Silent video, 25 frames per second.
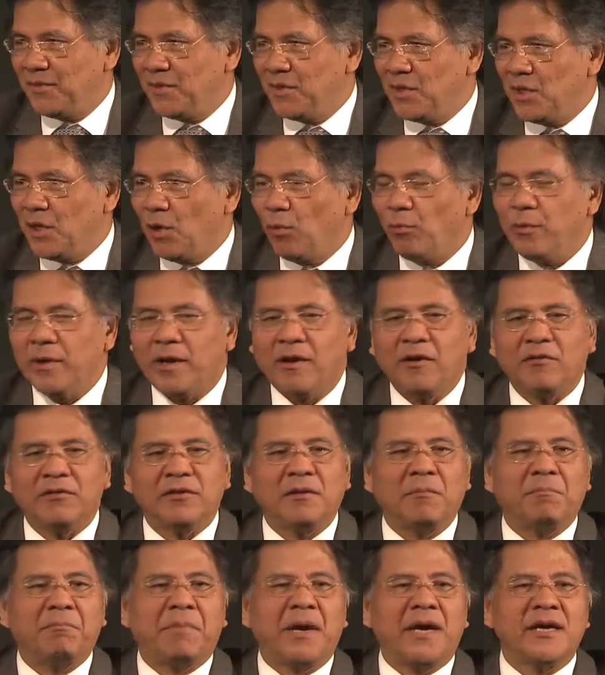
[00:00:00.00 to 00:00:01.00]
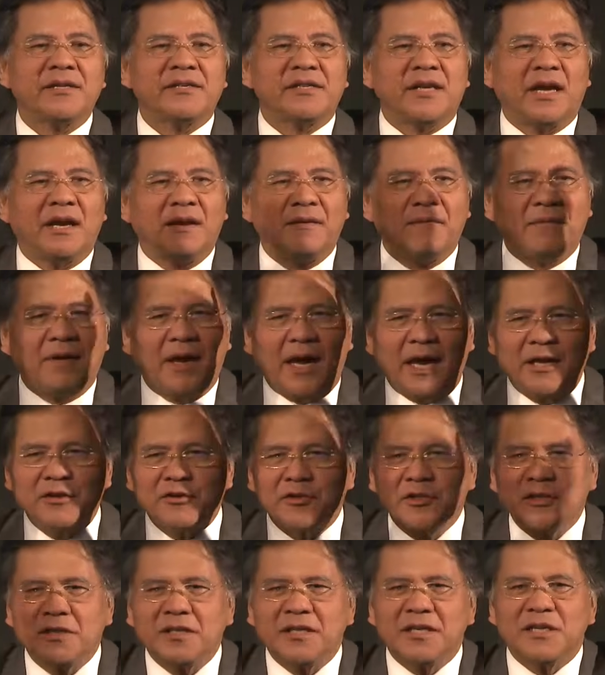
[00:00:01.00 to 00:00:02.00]
We got the best
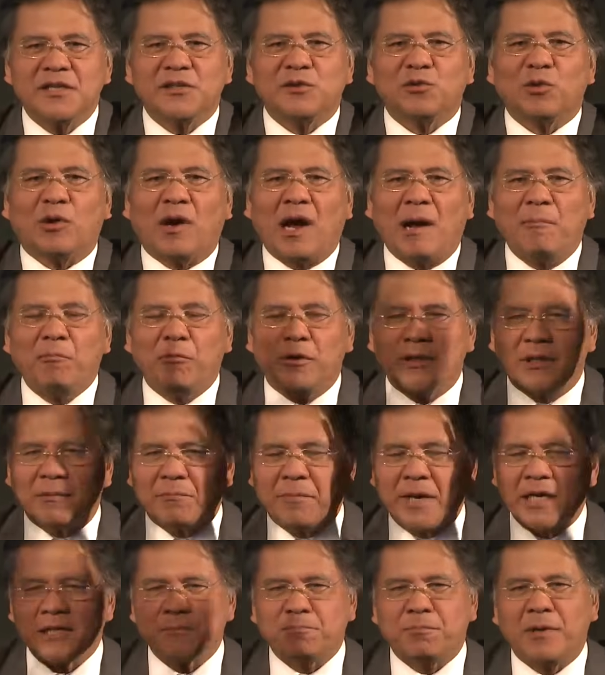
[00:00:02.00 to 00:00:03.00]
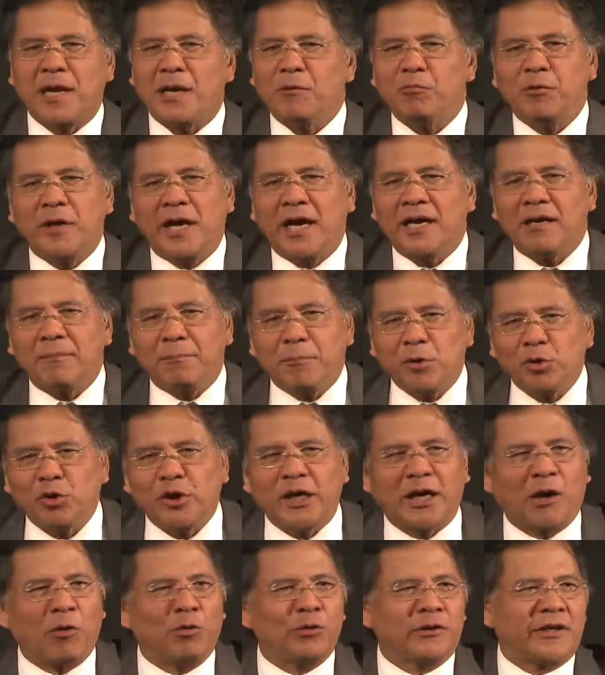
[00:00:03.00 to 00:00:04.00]
engineers to come with the best plan. We had a beauty
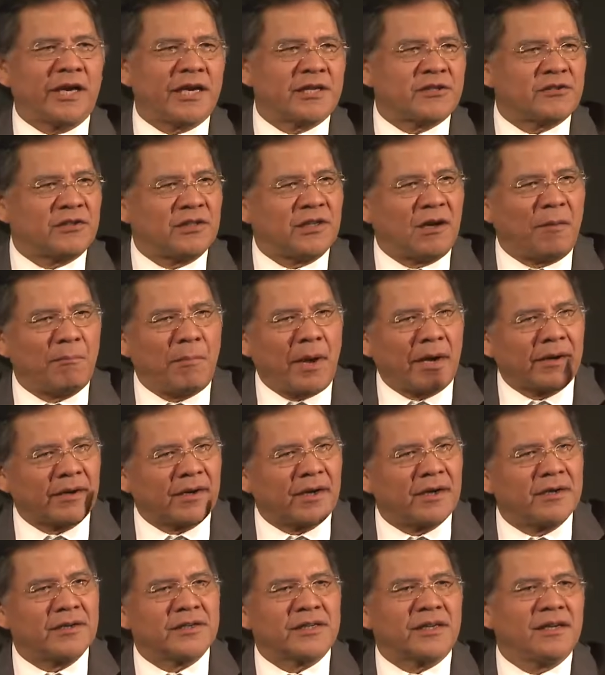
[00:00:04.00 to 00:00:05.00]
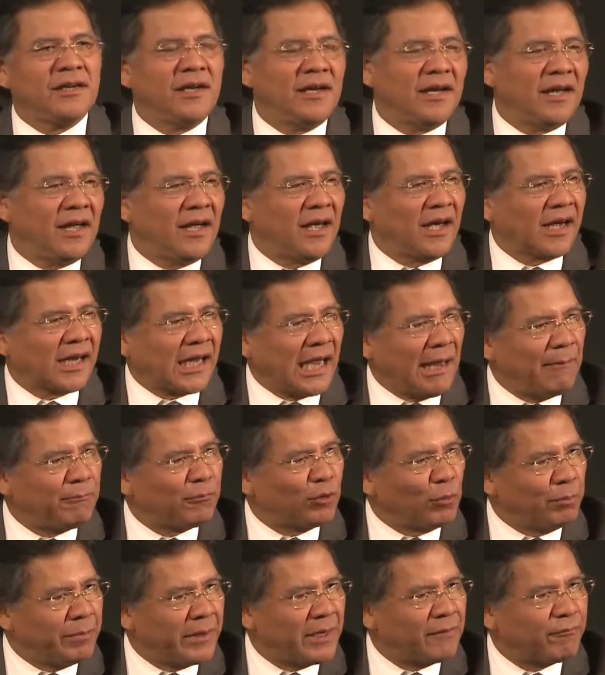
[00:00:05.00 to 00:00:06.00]
contest. The Americans came
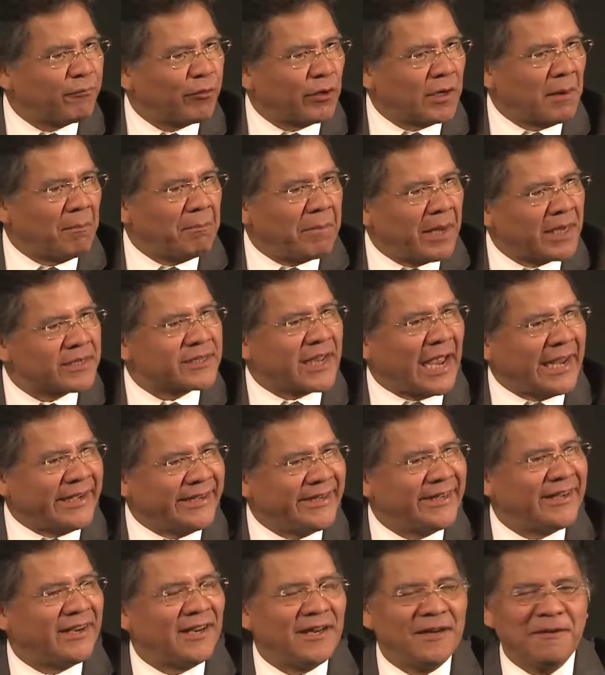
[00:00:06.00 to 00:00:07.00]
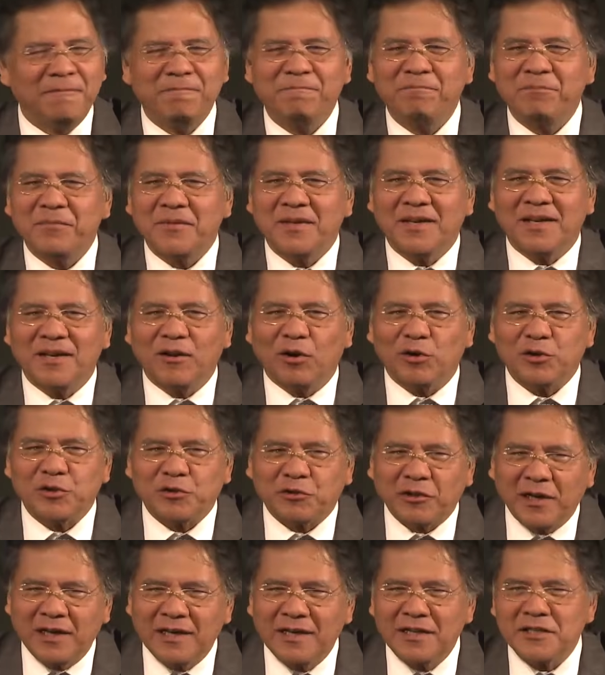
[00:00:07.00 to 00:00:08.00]
to bid for the best idea. The
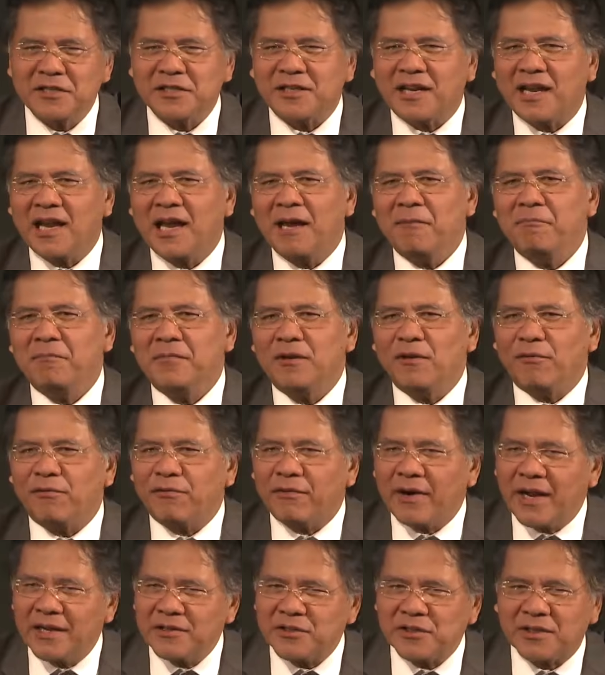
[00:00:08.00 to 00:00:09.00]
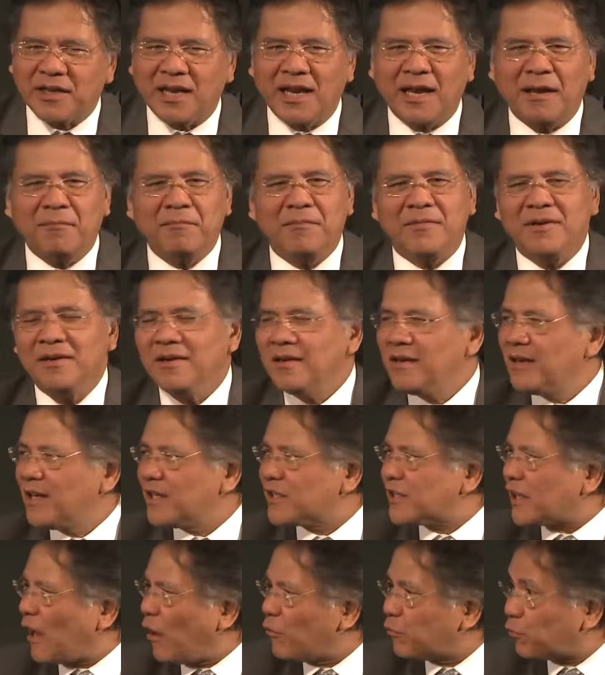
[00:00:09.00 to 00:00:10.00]
Australians came, the French came, the
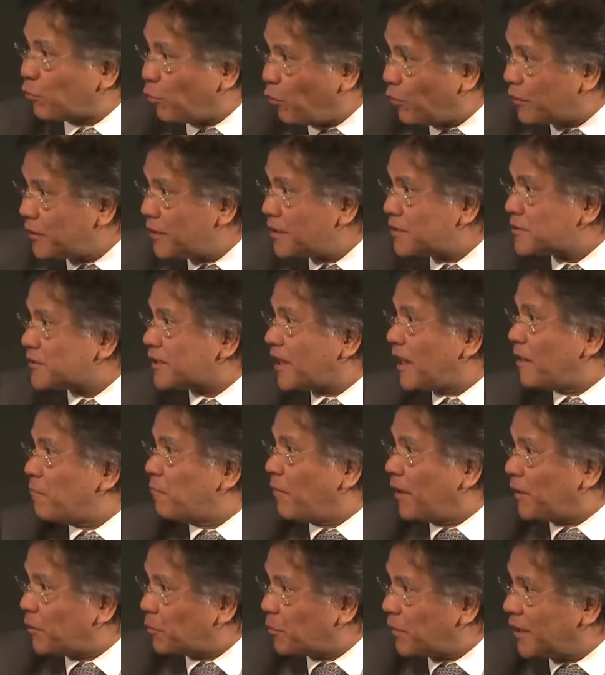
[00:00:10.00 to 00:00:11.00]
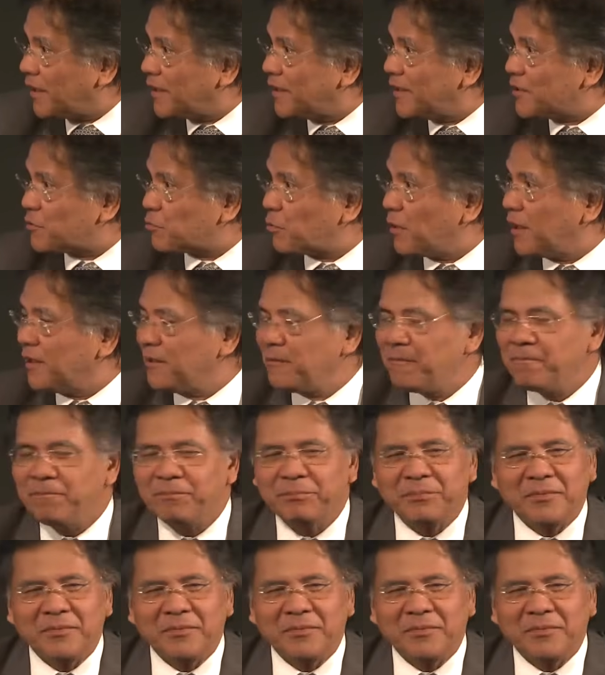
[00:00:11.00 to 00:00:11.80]
South Koreans came, by the way, as well.